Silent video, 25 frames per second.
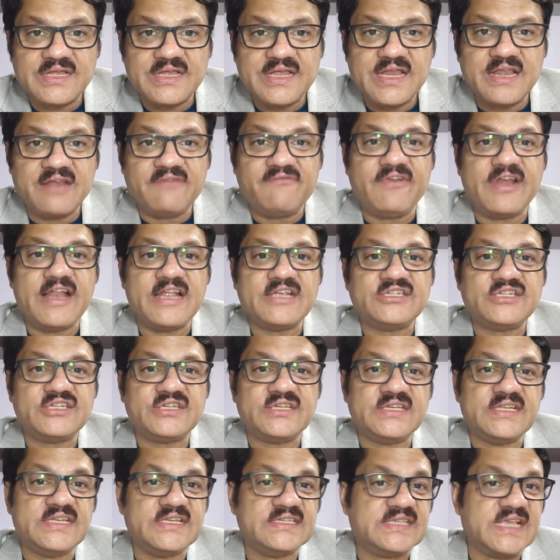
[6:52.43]

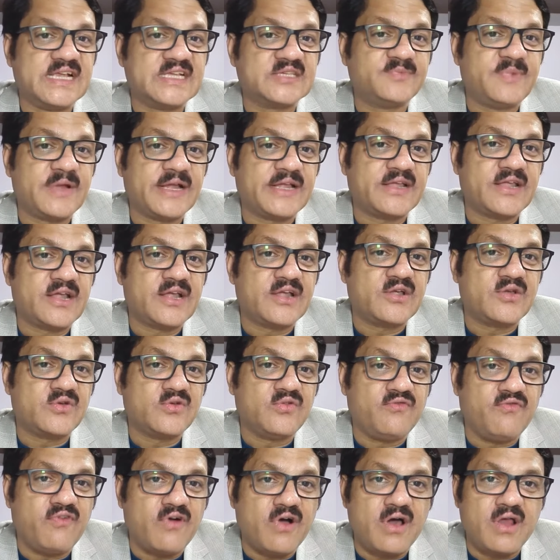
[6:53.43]
Inflation is expected
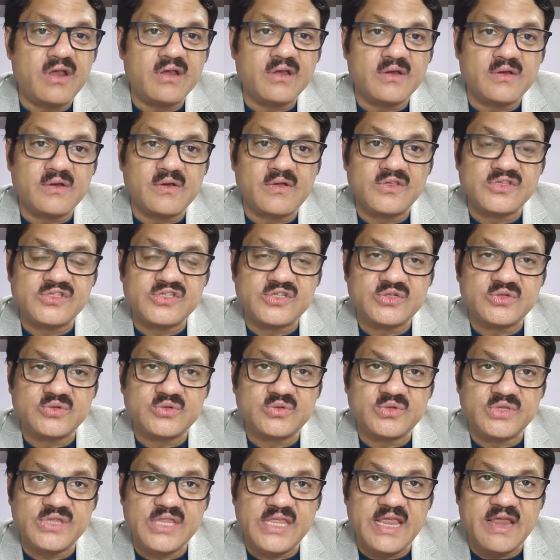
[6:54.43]
to fall close
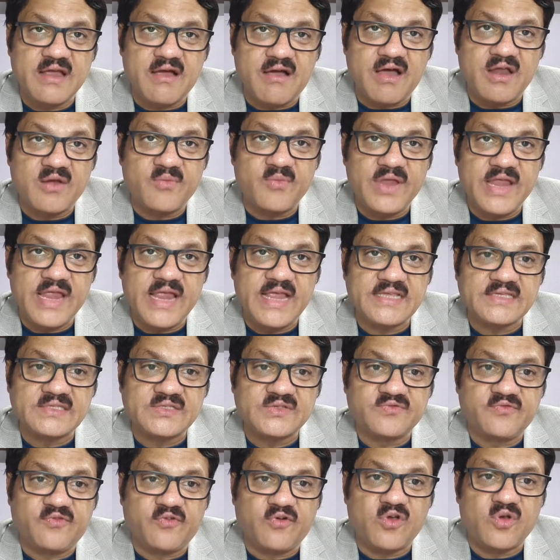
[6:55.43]
to the
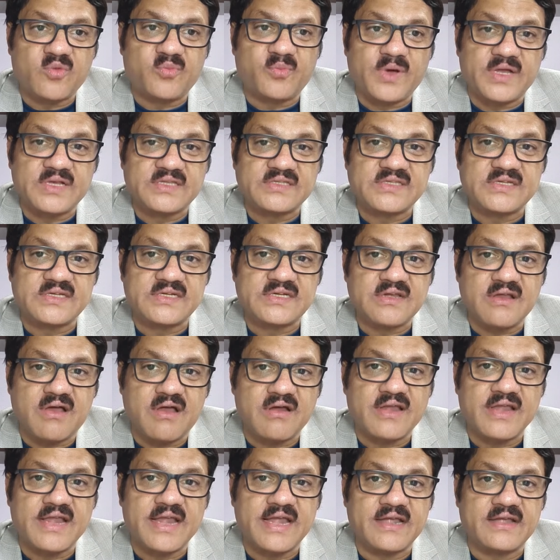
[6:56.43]
RBI's 4%
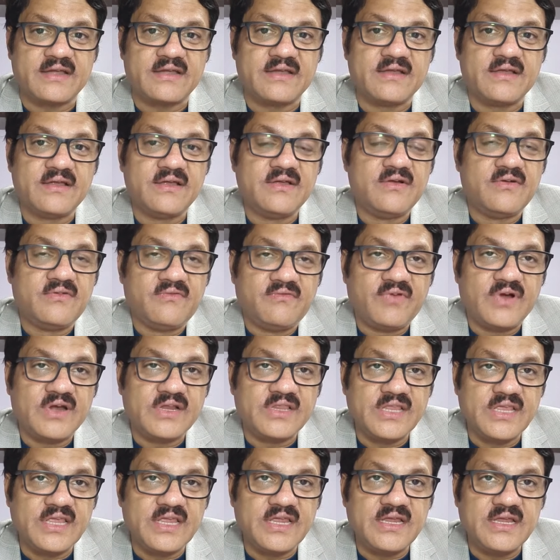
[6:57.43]
target for
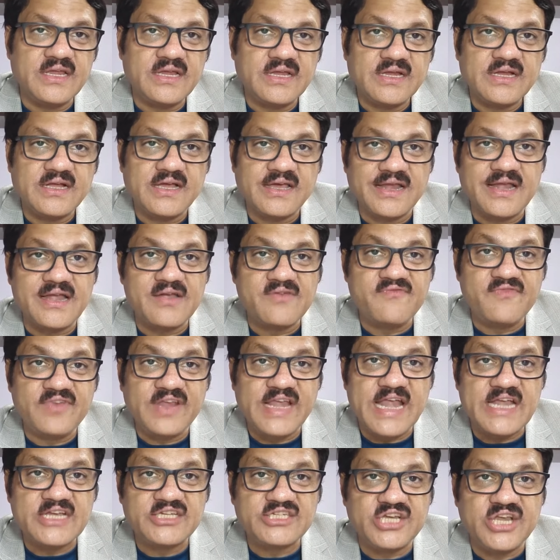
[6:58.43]
the current
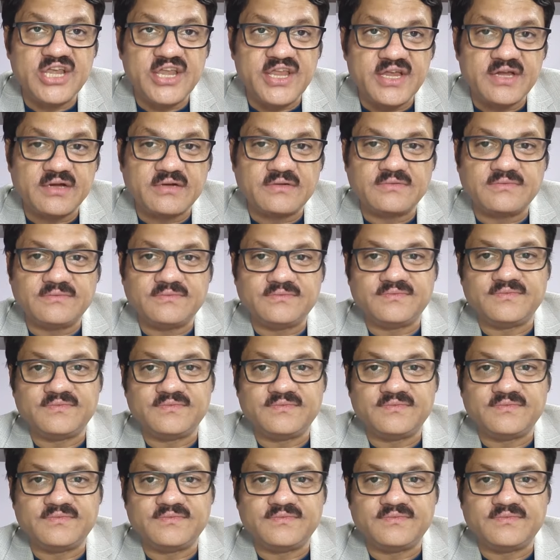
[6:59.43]
financial year.